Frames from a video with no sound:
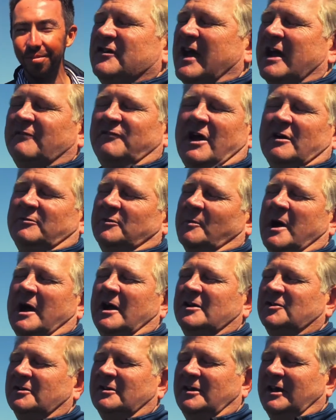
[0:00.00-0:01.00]
Shaft
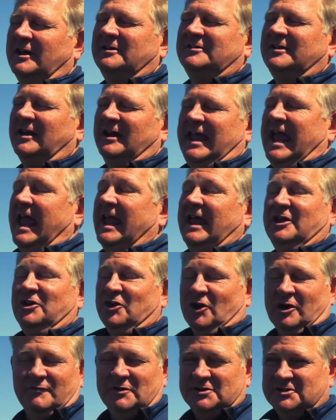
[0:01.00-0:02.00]
optimizer, like I said, can't get
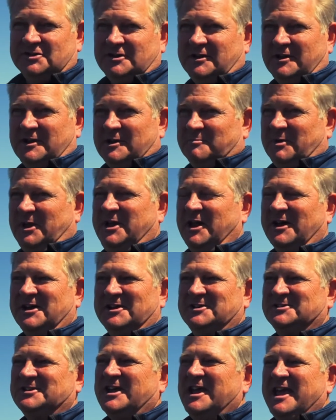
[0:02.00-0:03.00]
nervous
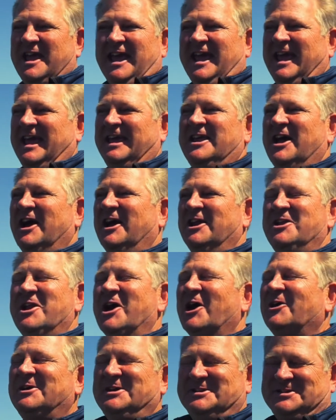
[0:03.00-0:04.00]
because he doesn't
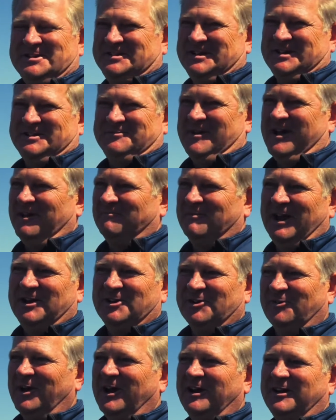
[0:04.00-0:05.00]
know he's a 6-time
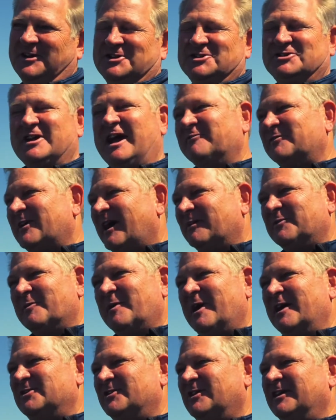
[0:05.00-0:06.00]
major winner, because the shaft
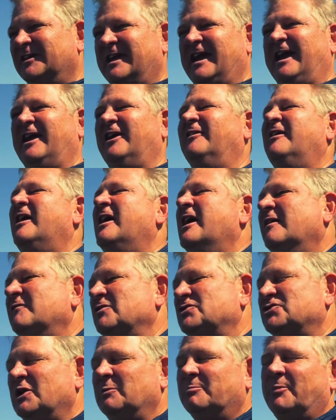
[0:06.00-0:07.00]
optimizer doesn't care
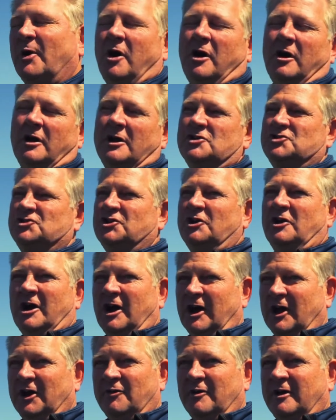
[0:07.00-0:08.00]
if you shoot par, you shoot
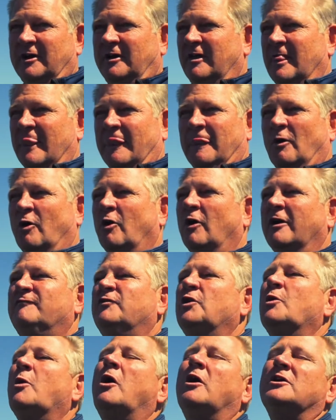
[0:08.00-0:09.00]
100, or
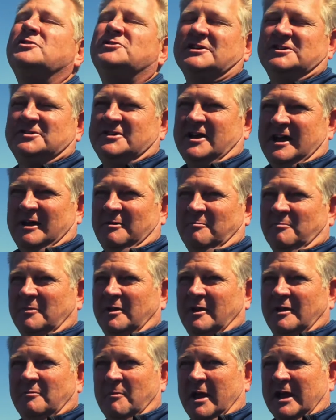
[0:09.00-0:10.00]
if you are a
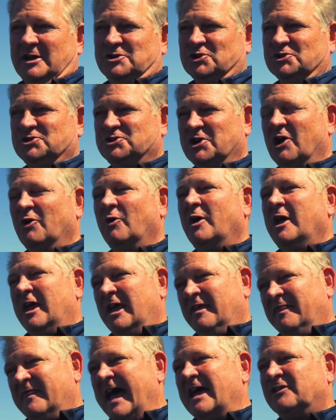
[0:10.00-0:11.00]
6-time major. So
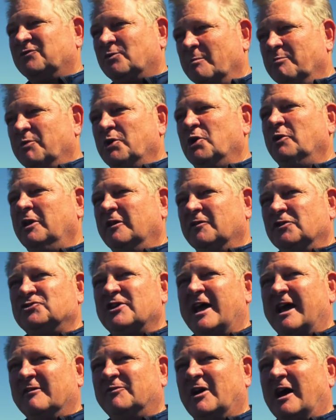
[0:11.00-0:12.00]
that's what beauty of the
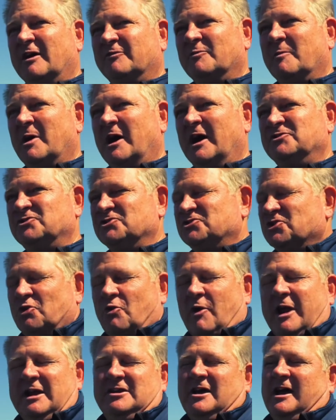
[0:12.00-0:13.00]
shaft optimizer. It's a
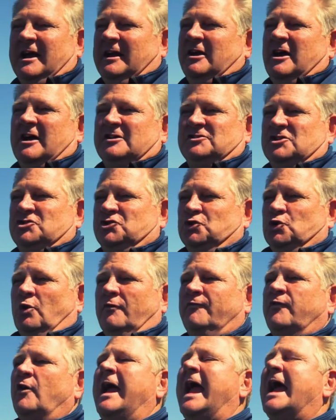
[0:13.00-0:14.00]
great diagnostic
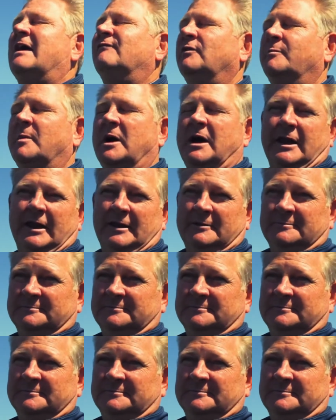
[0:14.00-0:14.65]
tool for everybody.